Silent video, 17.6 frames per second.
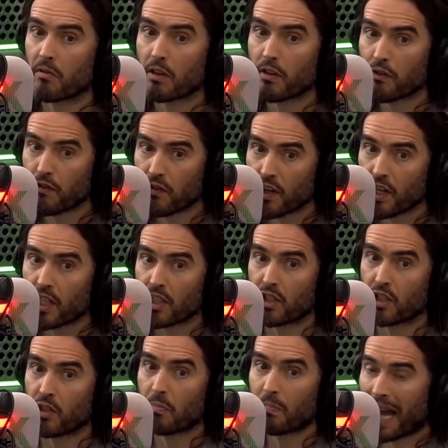that refer
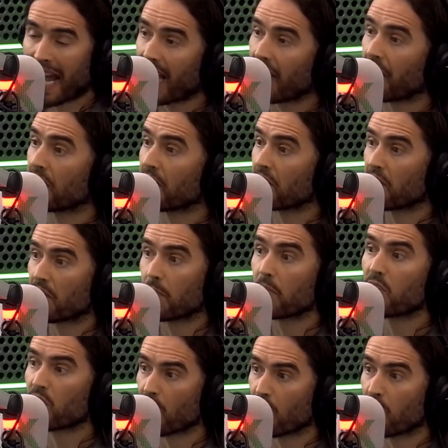to patterns
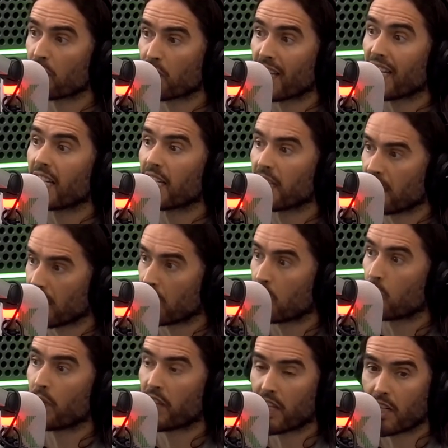themselves that
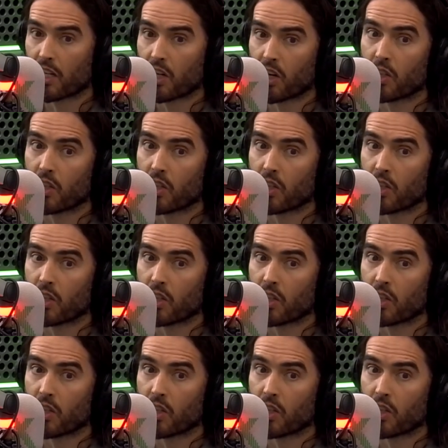exist within a